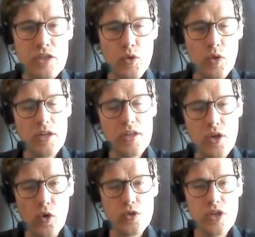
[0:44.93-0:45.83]
So a lot of the
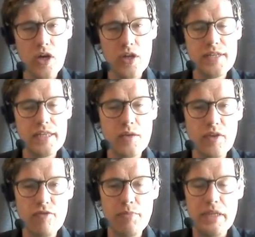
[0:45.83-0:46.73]
course content that
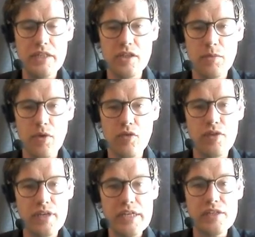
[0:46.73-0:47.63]
we have built up
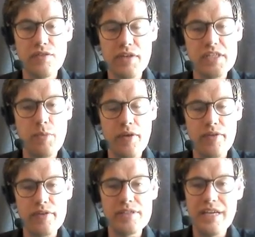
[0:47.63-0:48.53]
over years of
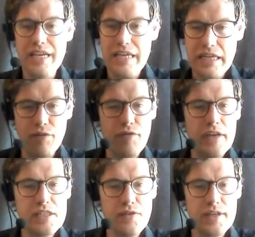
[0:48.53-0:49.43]
experience in a
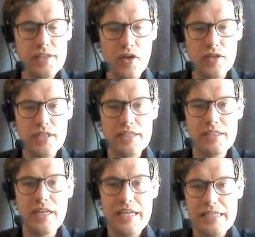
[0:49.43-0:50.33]
face-to-face
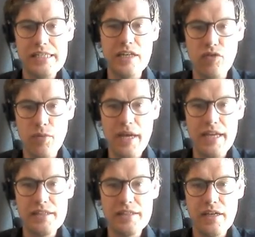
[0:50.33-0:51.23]
context still
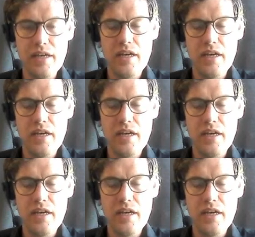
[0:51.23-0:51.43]
remains,